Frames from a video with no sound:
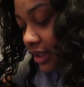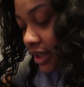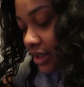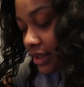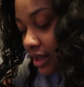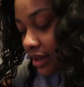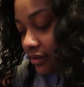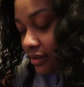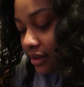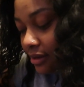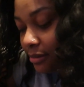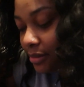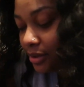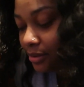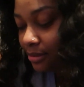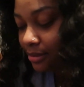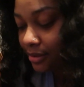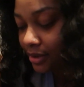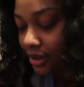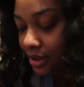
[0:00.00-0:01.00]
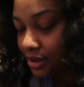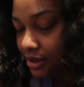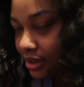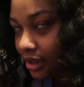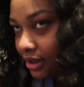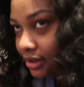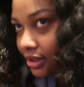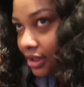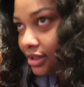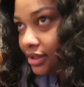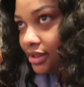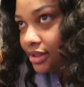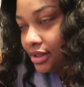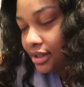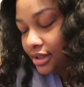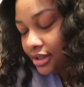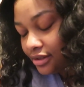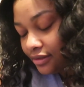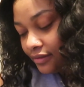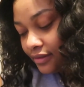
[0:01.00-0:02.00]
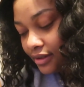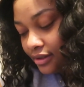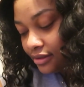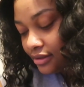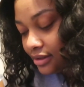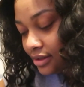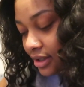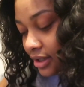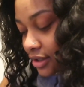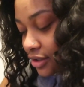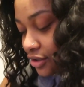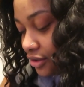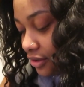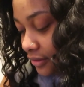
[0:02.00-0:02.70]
really lengthy, so I cut a lot of it out.